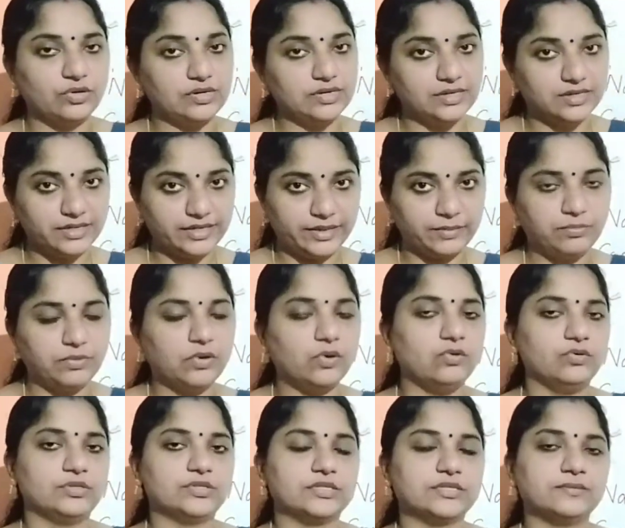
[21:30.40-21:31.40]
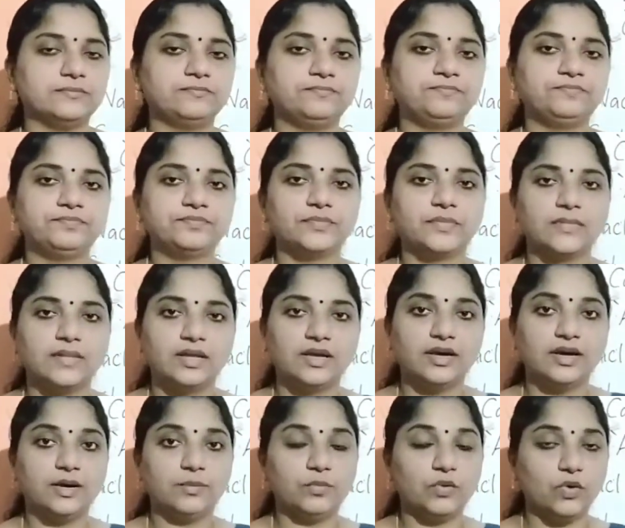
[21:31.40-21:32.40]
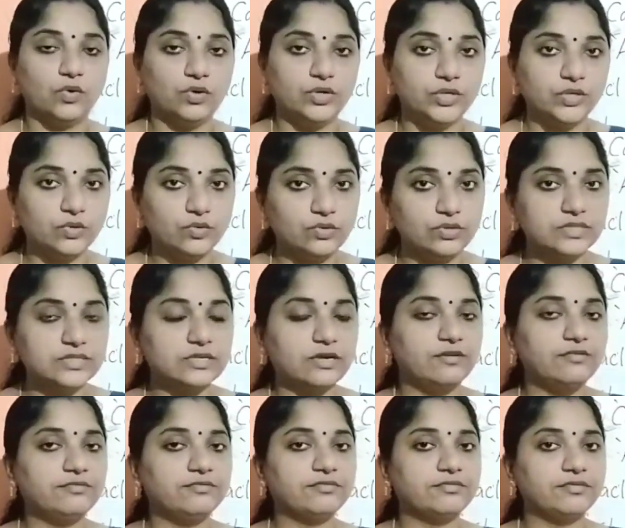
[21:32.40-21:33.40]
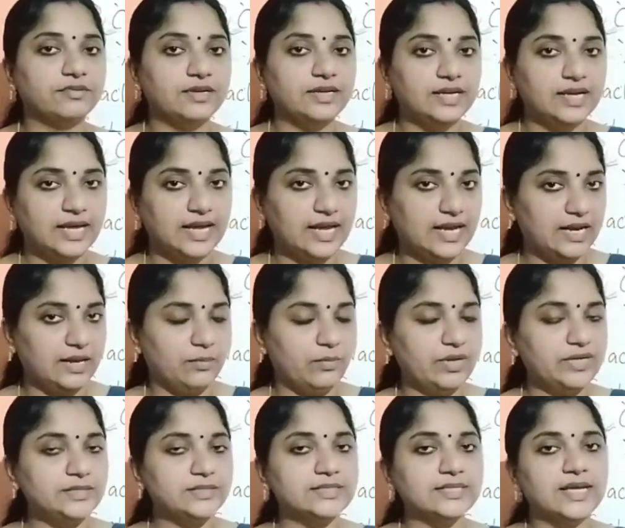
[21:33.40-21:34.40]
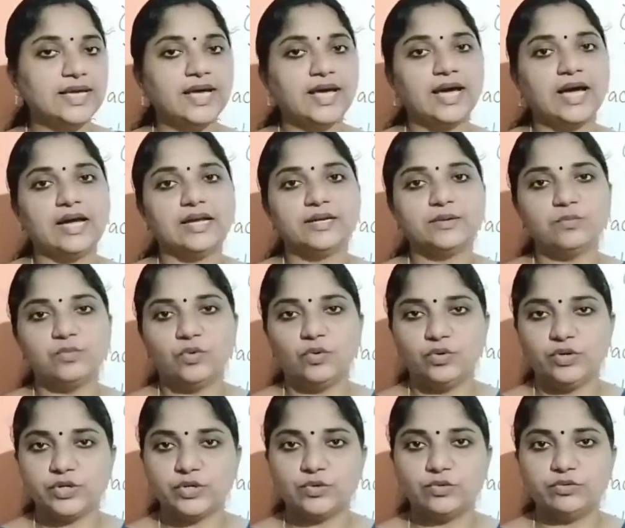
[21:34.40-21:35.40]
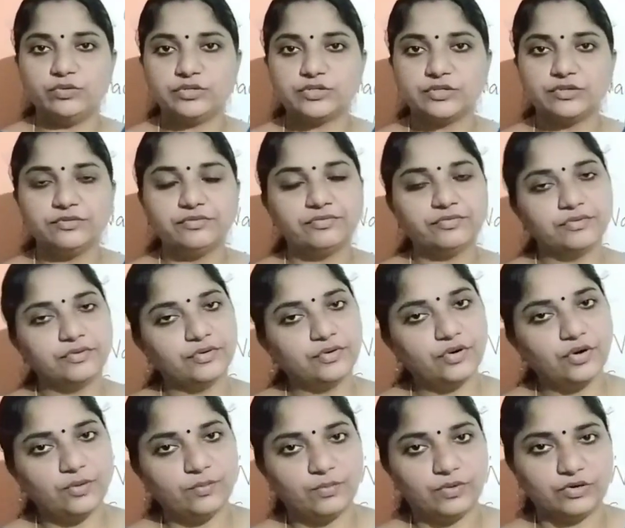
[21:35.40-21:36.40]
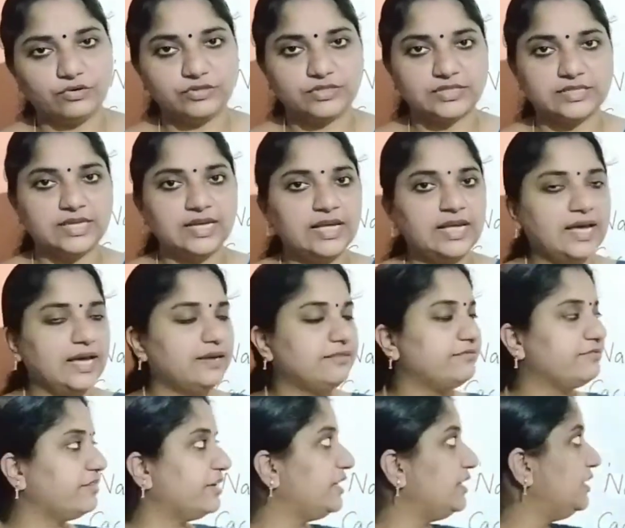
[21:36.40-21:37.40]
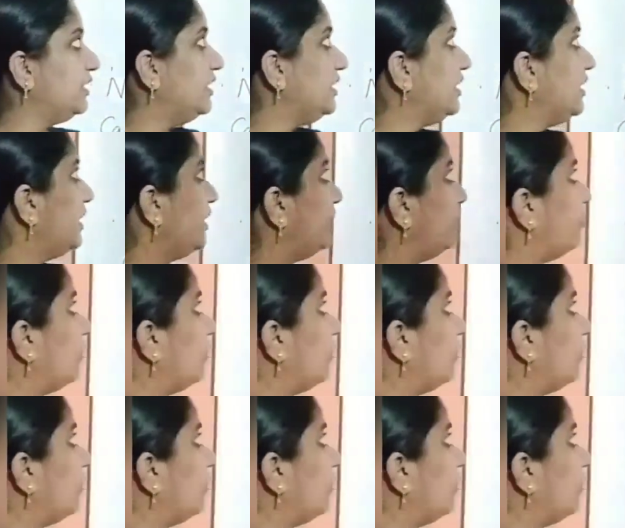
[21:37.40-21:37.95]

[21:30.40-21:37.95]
learned about molecules of elements and molecules of compounds, and finally